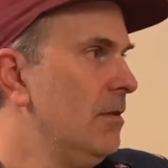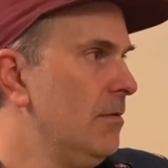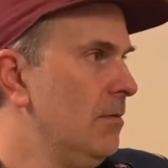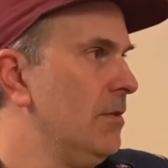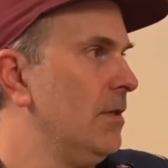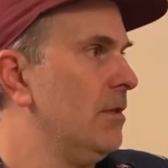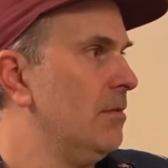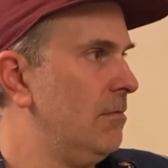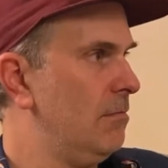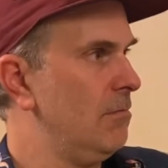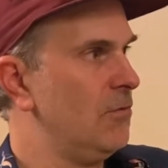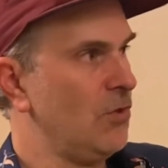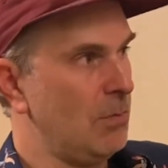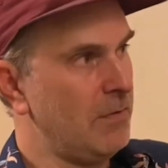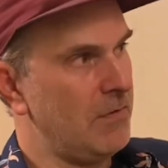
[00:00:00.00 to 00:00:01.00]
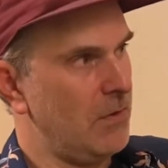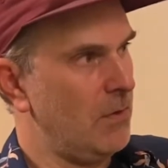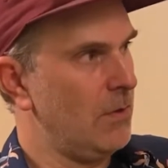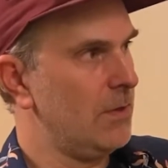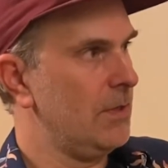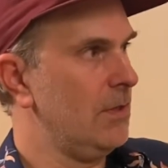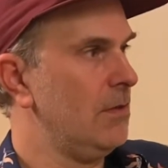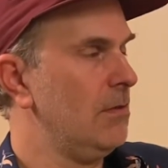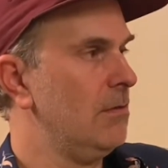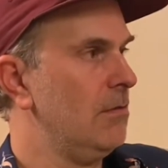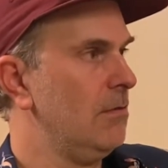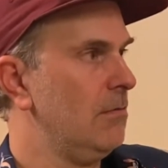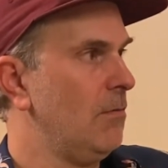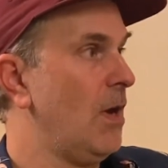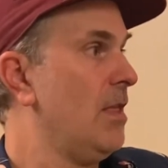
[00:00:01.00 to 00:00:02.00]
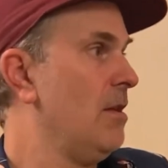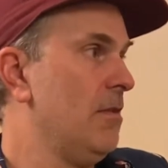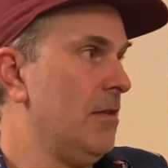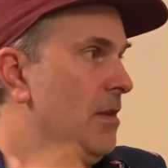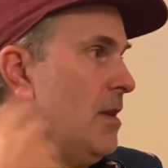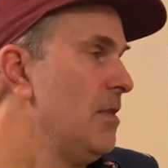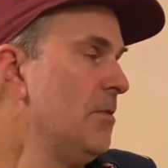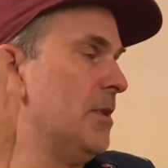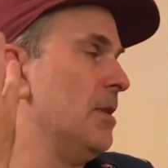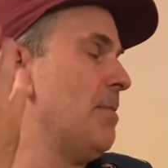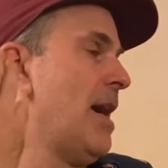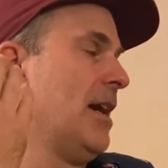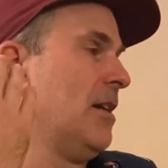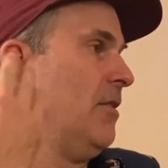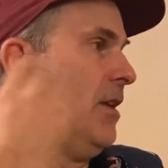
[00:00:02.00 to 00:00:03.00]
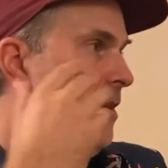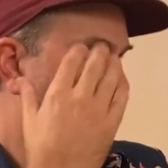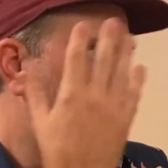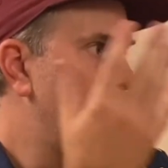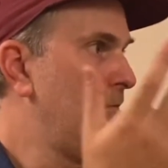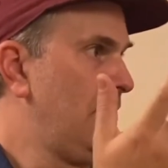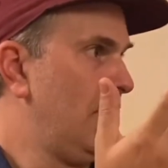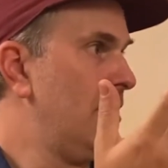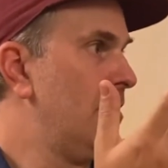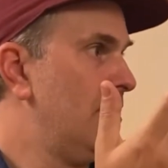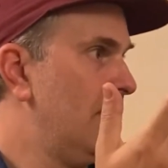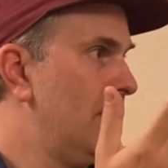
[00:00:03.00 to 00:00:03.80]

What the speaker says: it was a dream of yours, and either in the back of your head or in the front?